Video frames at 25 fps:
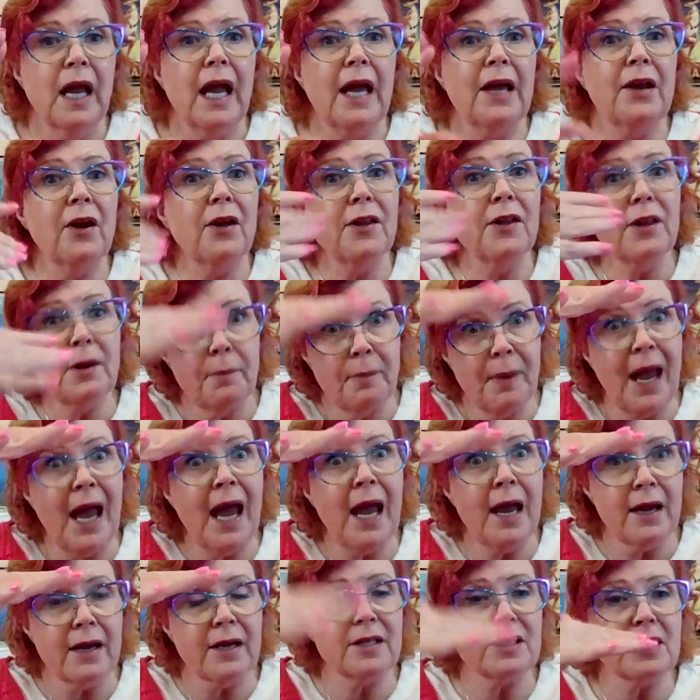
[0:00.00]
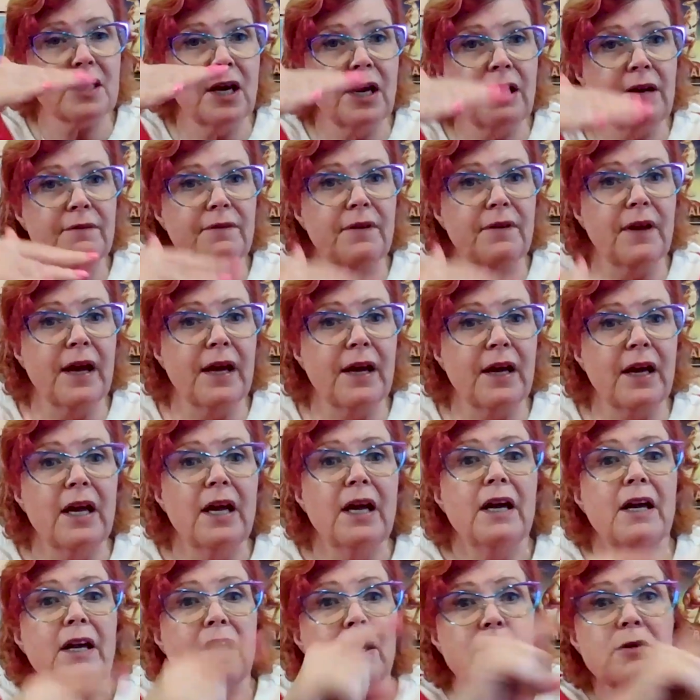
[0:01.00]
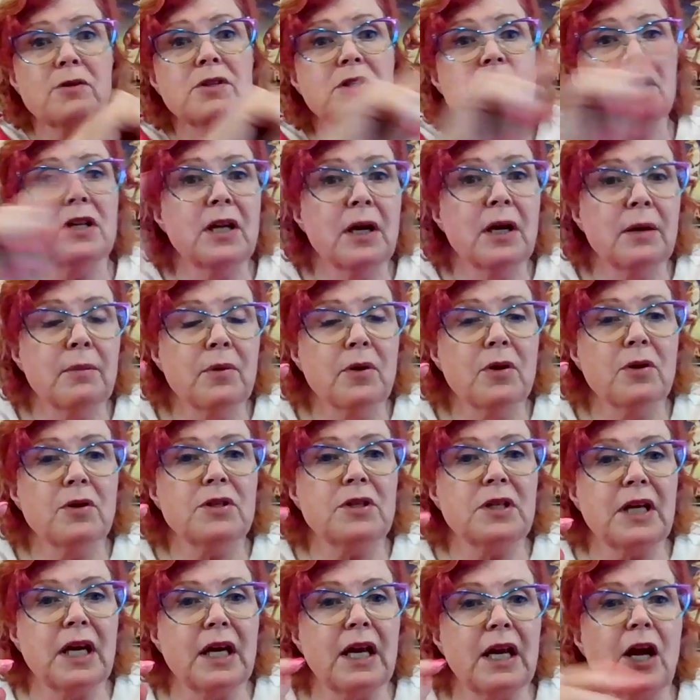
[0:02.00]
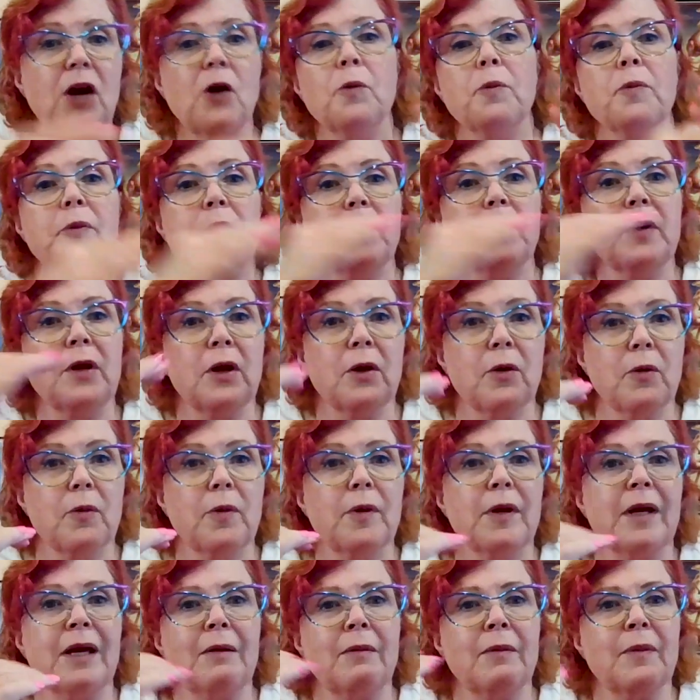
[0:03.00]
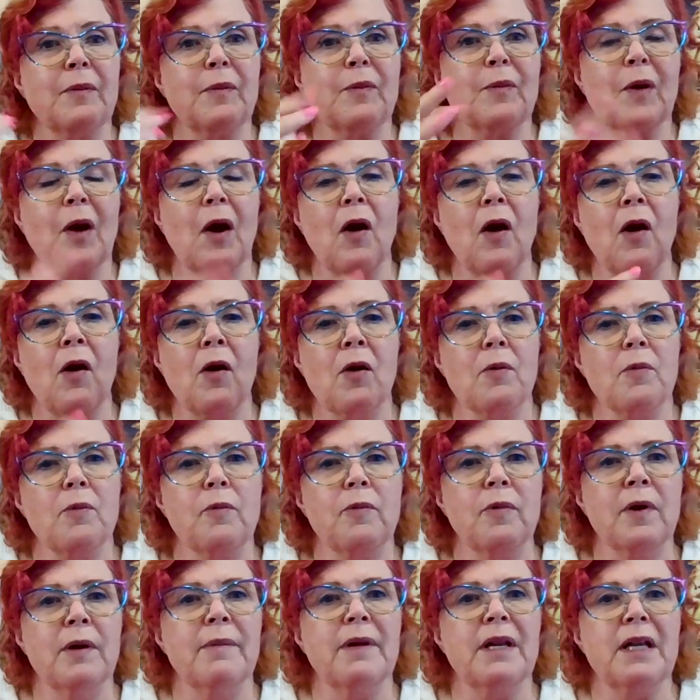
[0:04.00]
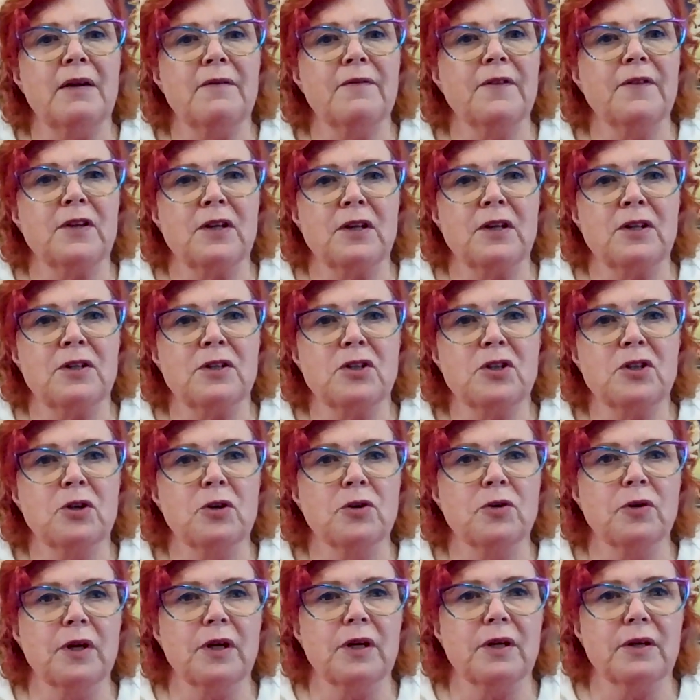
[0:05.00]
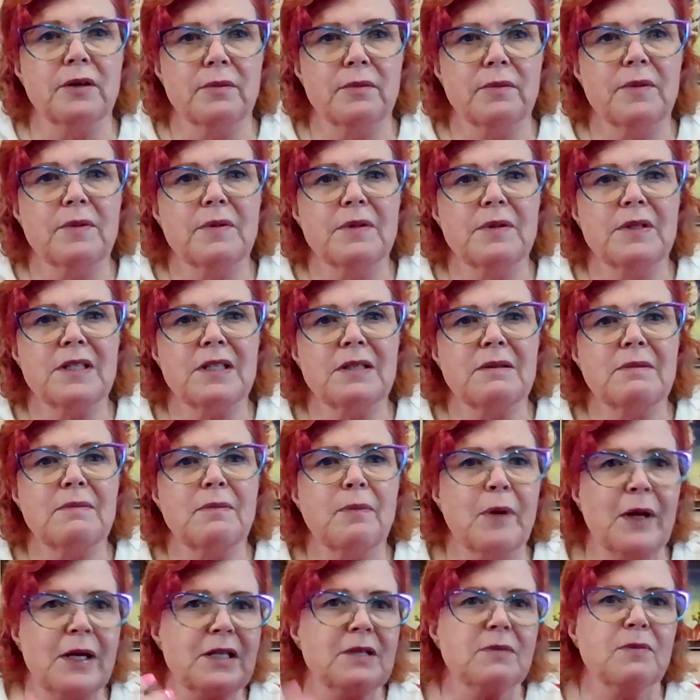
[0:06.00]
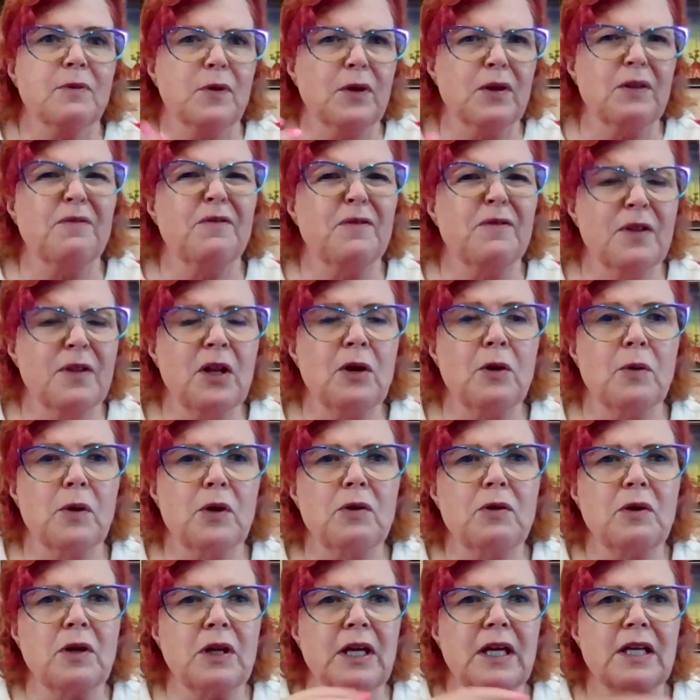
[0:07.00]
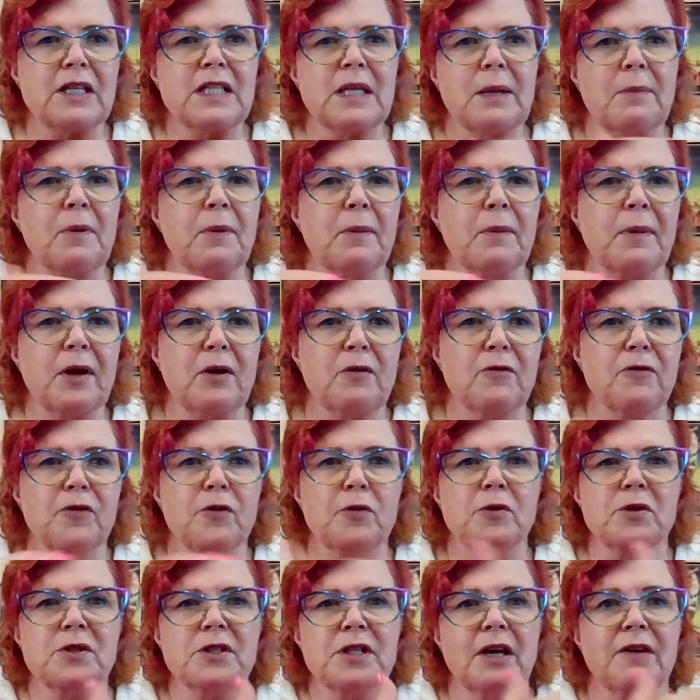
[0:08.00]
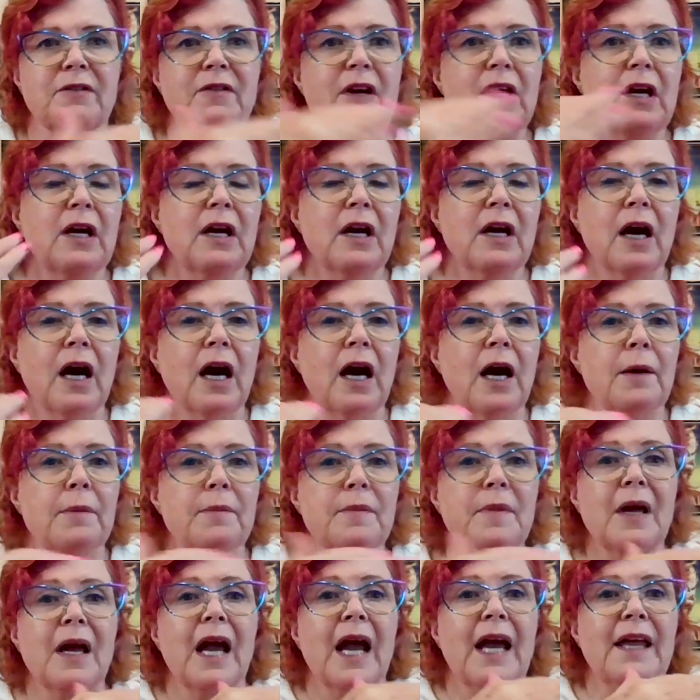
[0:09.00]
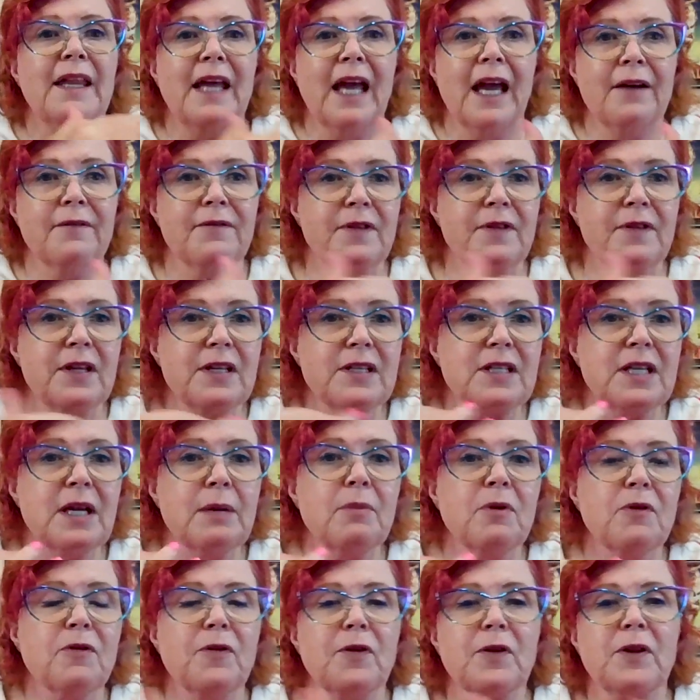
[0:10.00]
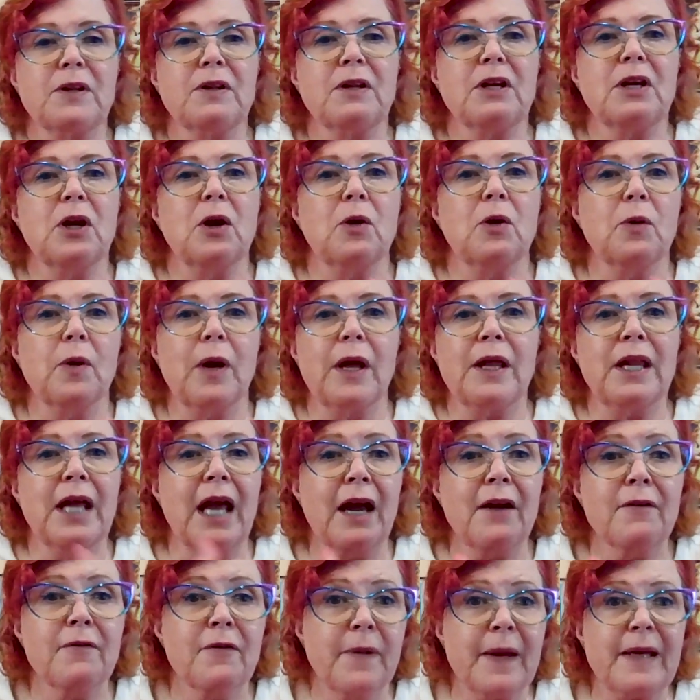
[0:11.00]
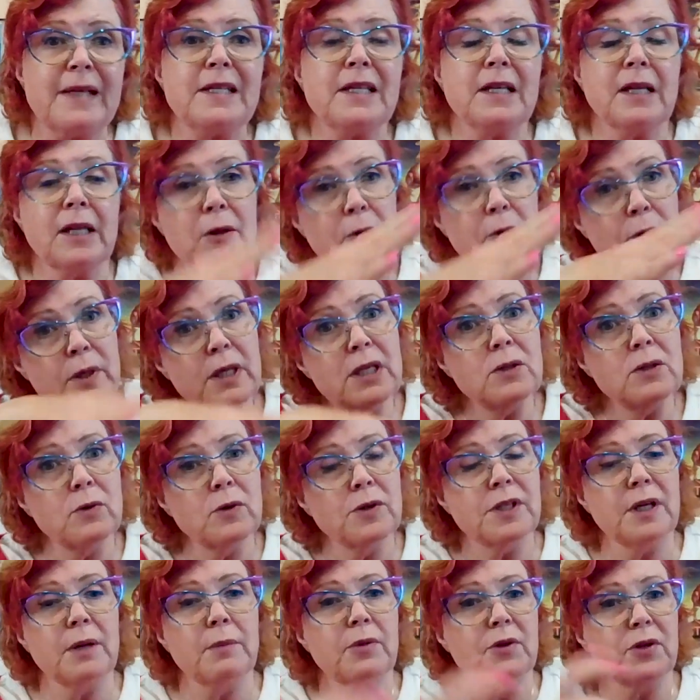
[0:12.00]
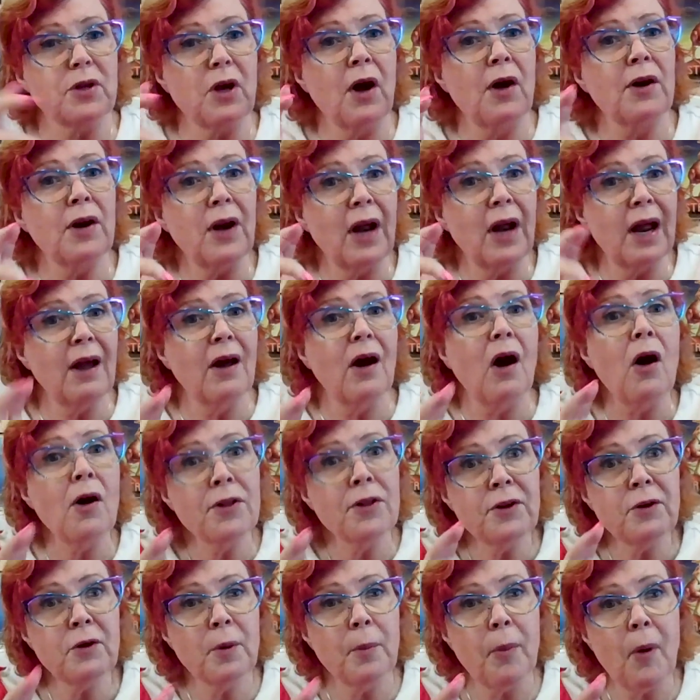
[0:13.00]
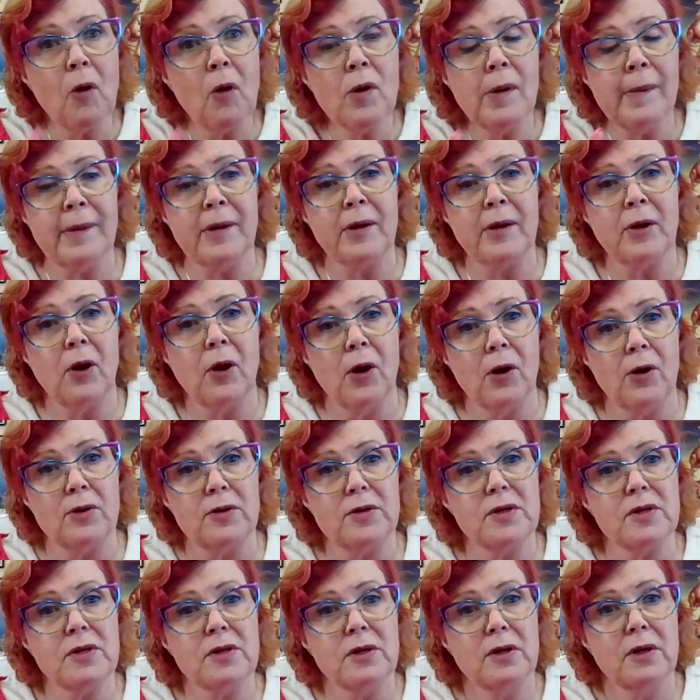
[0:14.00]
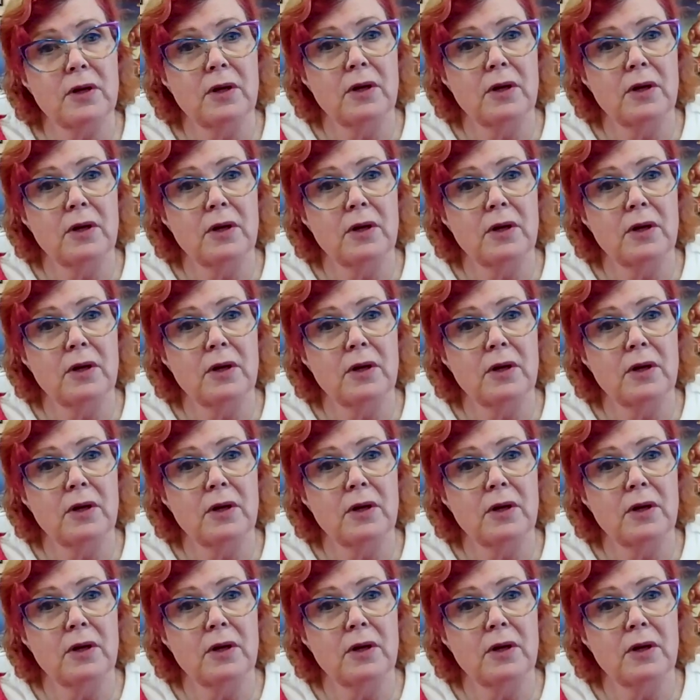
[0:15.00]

And on the back, it's kind of like, here's the number to get help. You know, we our women, infant and children place where the, you know, you can get supplemental food and stuff. And they have this number for, you know, and they have basically resource numbers on their appointment cards,